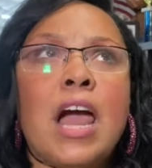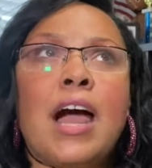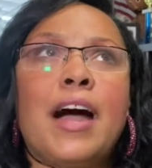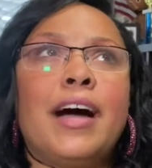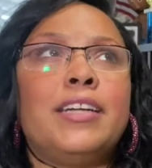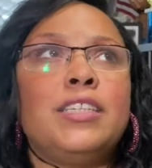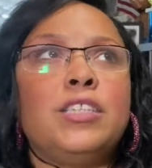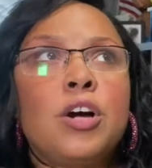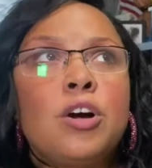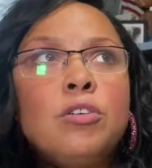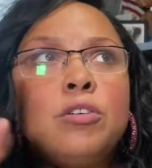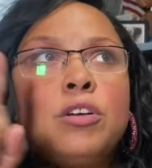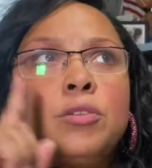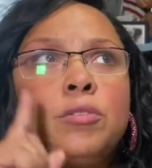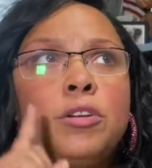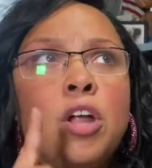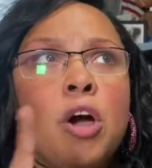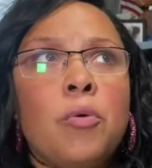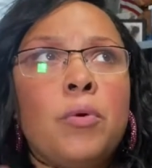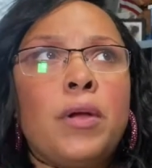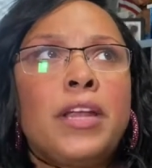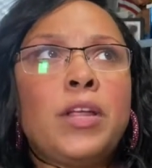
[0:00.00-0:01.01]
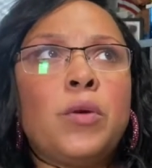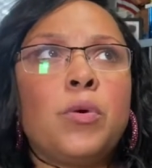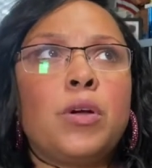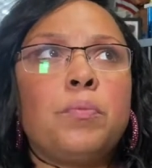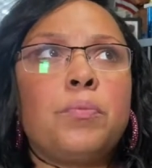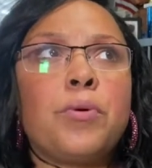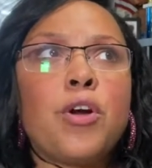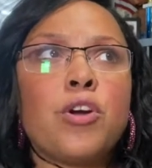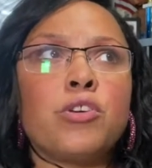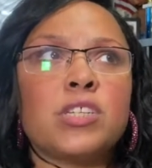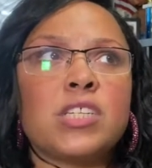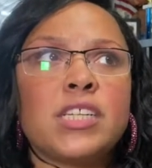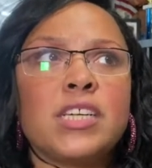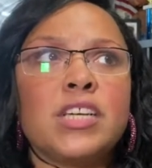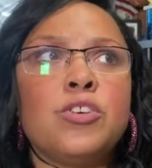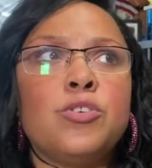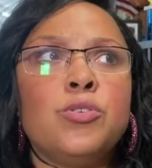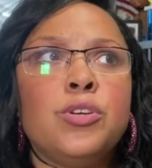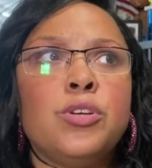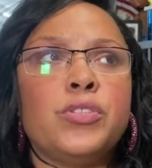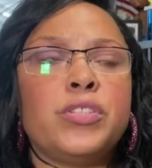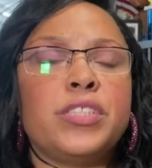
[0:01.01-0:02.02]
I don't know anyone personally
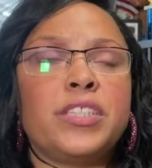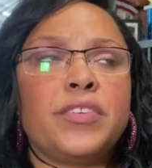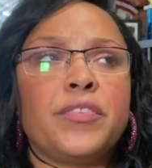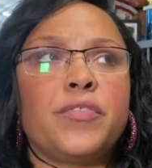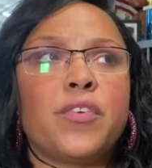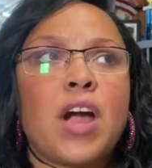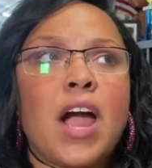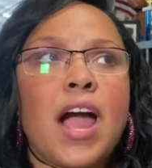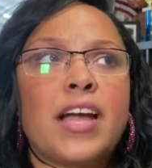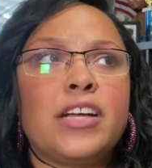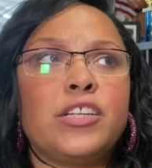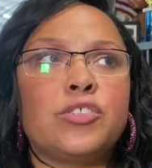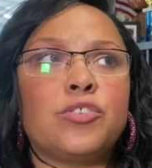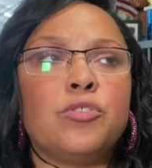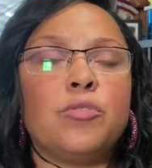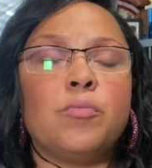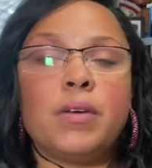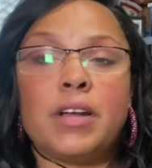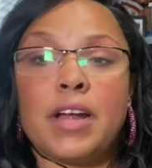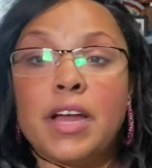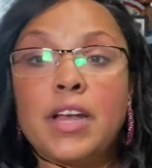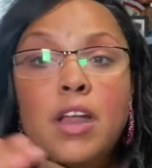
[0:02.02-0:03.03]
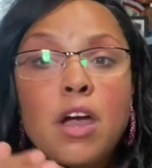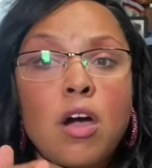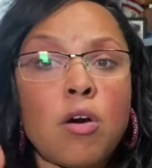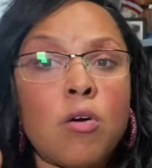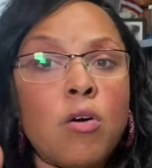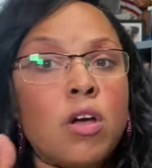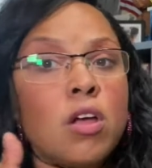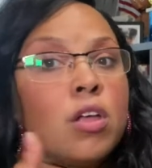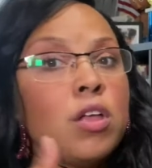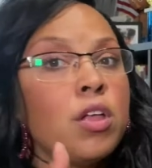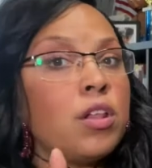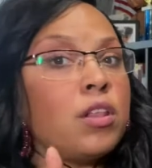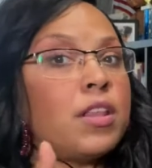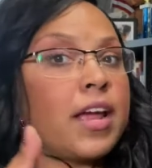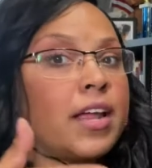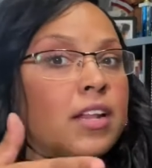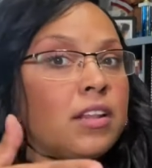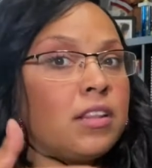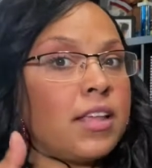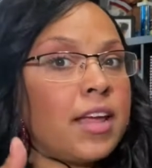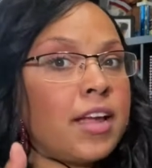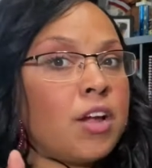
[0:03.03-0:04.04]
who uses it for high school, but I know
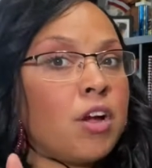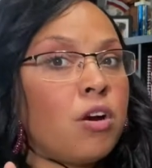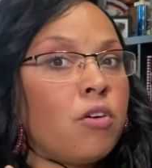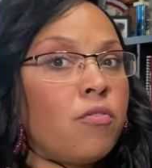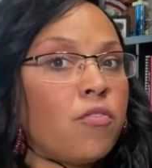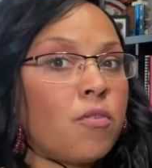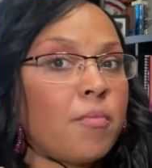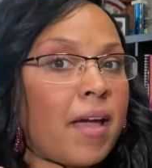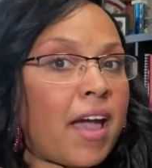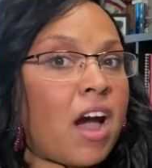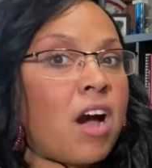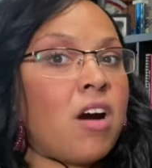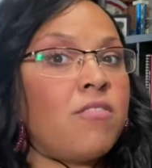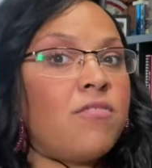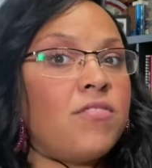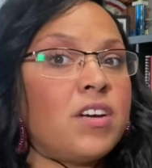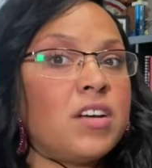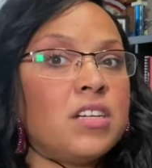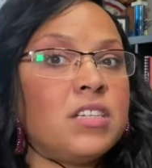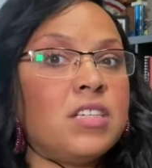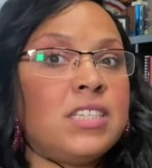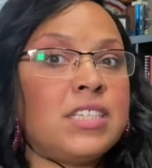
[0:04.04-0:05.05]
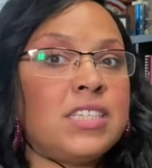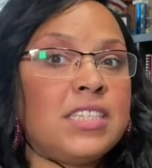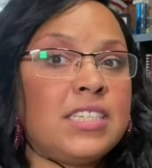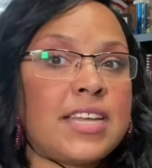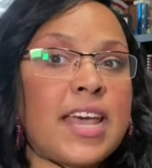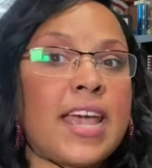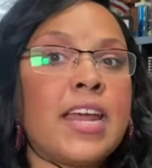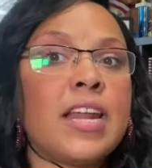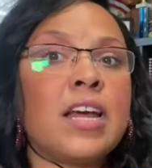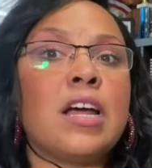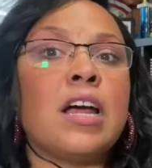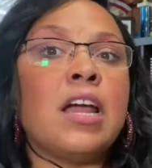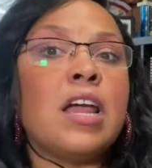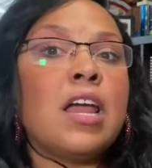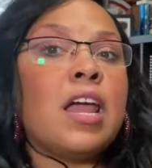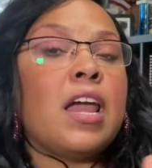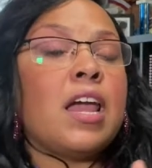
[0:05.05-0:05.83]
that they go from alpha to zeta